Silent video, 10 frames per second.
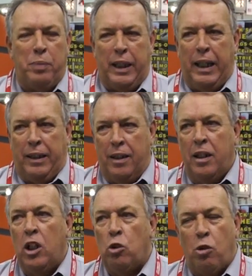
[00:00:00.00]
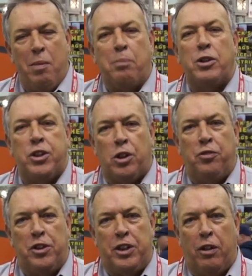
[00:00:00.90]
pin. Remember
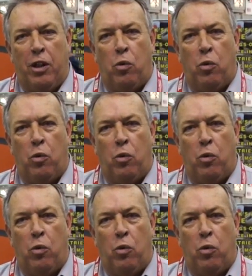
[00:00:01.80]
surface area.